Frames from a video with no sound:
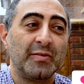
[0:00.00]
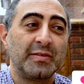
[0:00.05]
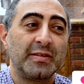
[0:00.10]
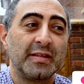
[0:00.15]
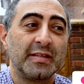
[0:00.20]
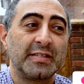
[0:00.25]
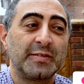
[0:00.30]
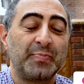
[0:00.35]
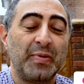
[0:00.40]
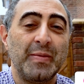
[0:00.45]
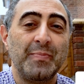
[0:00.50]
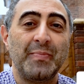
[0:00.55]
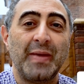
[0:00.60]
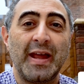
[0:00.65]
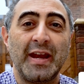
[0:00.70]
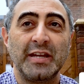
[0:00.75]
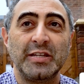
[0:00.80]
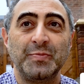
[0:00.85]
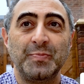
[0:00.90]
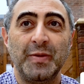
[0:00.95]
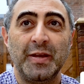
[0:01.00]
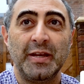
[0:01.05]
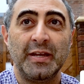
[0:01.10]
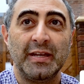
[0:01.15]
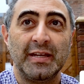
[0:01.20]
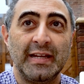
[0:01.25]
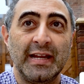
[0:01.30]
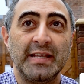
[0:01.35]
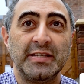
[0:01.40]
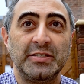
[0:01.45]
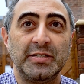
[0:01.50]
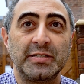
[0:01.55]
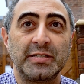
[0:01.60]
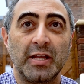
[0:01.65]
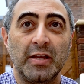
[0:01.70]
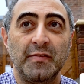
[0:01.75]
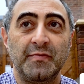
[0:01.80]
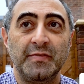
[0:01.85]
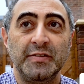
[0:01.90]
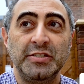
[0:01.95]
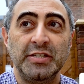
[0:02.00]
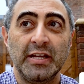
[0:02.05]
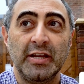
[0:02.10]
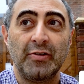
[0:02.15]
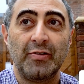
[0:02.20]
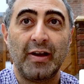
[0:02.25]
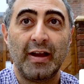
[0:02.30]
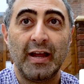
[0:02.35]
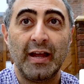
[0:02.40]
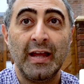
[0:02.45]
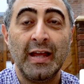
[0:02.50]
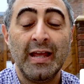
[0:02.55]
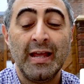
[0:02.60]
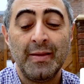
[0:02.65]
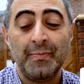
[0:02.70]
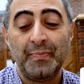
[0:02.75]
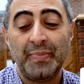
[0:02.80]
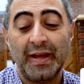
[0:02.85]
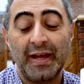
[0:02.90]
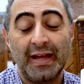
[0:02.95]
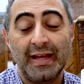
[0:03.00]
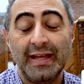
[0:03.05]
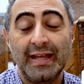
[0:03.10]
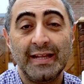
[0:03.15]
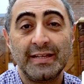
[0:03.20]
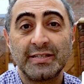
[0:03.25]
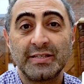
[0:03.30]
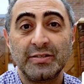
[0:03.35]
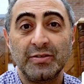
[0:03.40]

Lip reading: sprint management. Let's just go for Jira. But it's